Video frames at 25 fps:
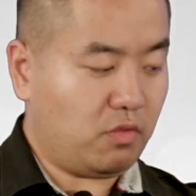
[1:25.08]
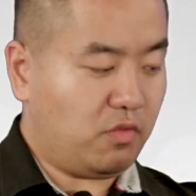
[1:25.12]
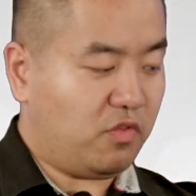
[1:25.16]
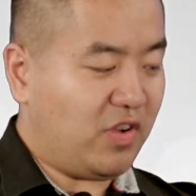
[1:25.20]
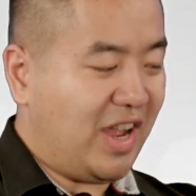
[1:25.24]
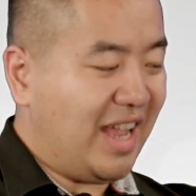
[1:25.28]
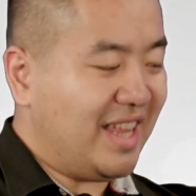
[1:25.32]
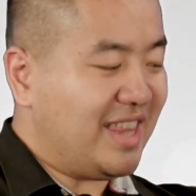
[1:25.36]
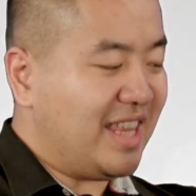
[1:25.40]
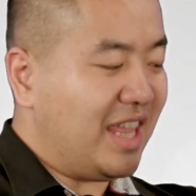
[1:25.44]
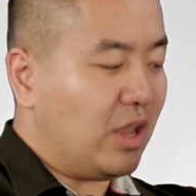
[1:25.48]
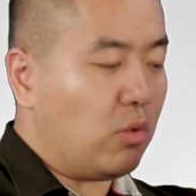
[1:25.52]
to
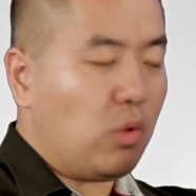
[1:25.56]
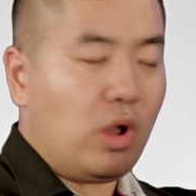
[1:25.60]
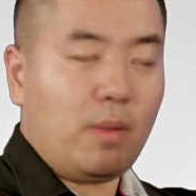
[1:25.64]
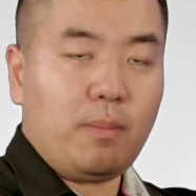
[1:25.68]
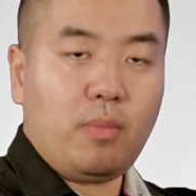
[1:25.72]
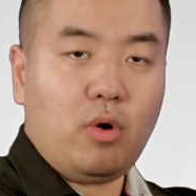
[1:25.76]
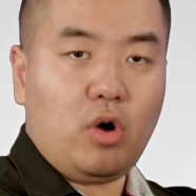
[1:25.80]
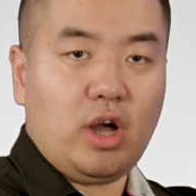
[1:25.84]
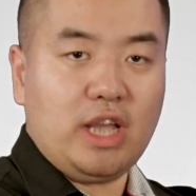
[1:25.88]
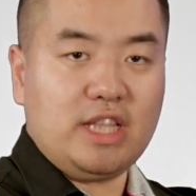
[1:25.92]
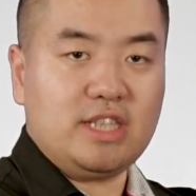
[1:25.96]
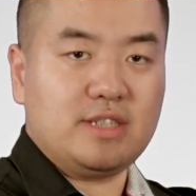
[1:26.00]
find Neiguan
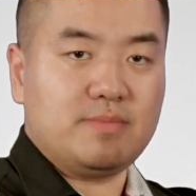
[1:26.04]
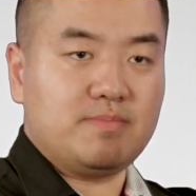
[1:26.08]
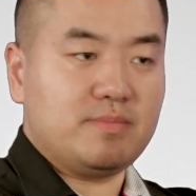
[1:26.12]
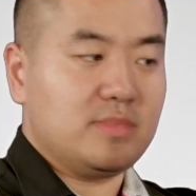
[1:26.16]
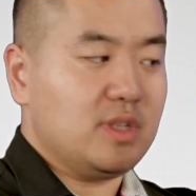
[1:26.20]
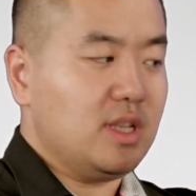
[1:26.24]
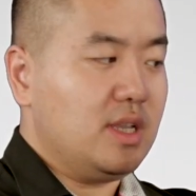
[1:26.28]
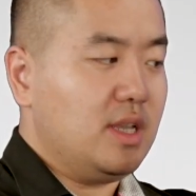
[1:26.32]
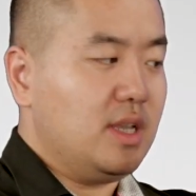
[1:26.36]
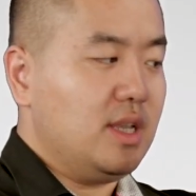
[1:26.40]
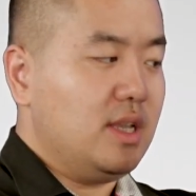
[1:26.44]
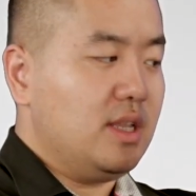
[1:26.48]
point,
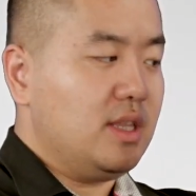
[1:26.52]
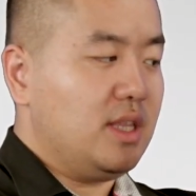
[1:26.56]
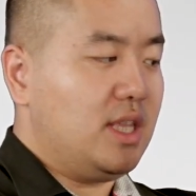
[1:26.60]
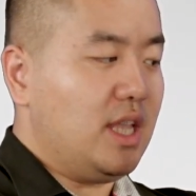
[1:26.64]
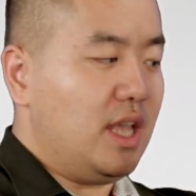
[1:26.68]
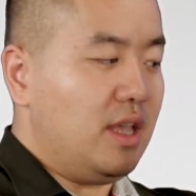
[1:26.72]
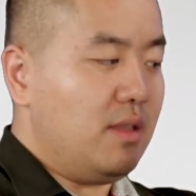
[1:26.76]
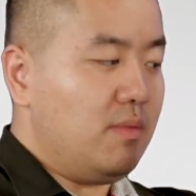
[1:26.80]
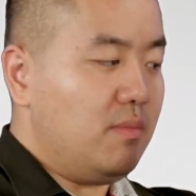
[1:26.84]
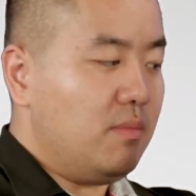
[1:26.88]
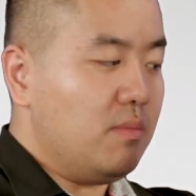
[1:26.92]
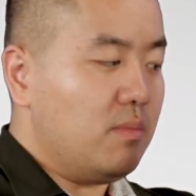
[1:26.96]

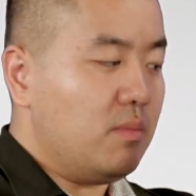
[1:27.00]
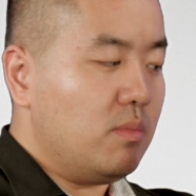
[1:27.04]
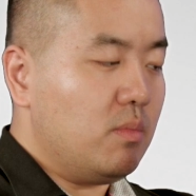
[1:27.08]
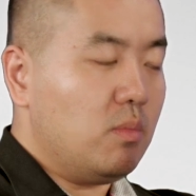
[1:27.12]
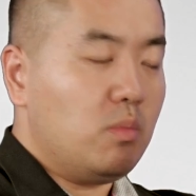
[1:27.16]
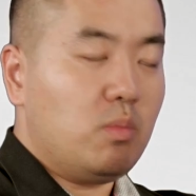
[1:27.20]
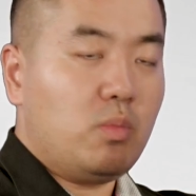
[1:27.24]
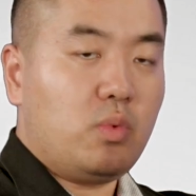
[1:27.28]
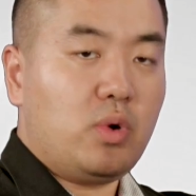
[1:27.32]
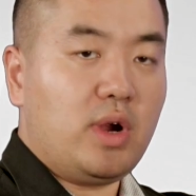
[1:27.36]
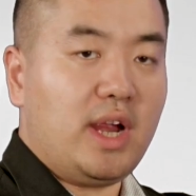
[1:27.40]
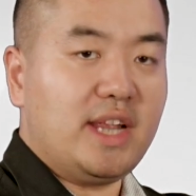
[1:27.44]
then
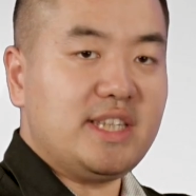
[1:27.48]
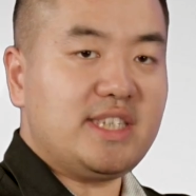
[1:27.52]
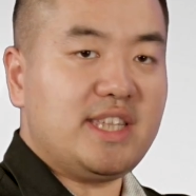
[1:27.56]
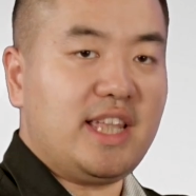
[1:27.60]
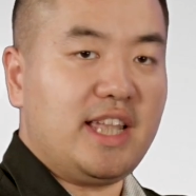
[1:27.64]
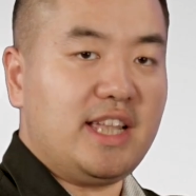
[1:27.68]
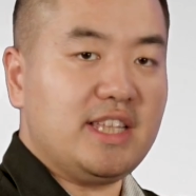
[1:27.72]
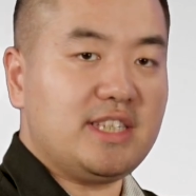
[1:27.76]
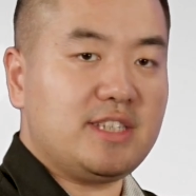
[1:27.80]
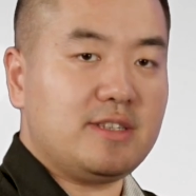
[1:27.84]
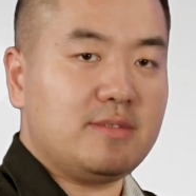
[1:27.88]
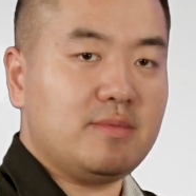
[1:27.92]
press
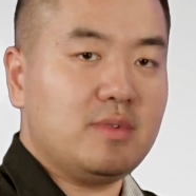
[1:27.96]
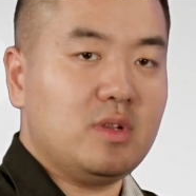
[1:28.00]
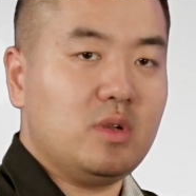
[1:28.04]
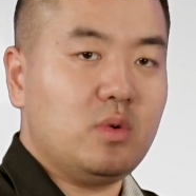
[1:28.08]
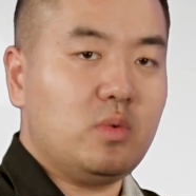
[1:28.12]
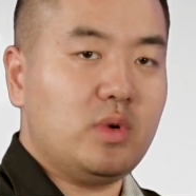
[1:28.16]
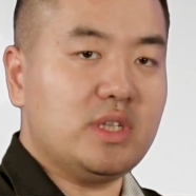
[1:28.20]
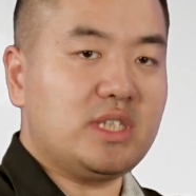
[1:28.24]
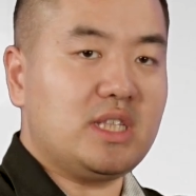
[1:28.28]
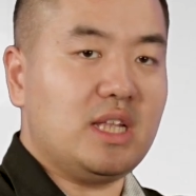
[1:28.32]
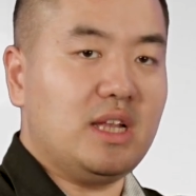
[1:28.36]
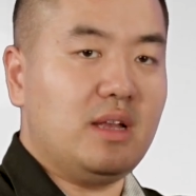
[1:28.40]
it
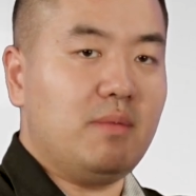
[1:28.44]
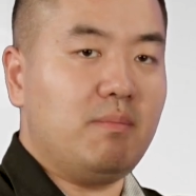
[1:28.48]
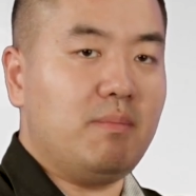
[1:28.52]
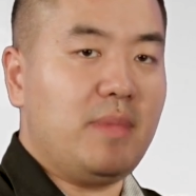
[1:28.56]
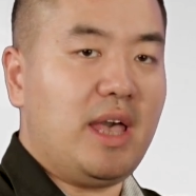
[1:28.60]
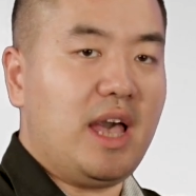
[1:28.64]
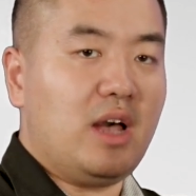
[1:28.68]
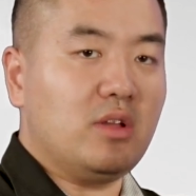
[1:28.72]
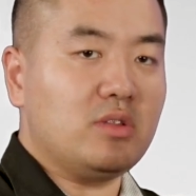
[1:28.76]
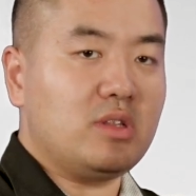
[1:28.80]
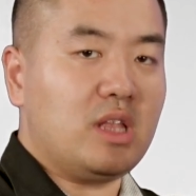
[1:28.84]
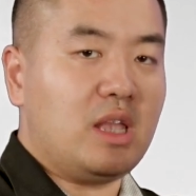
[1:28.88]
with the
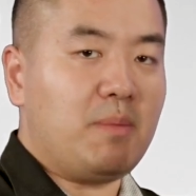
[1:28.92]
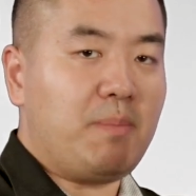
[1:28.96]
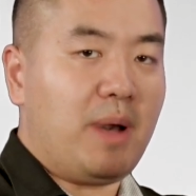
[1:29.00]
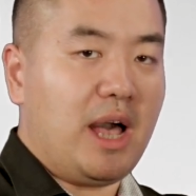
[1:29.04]
mildly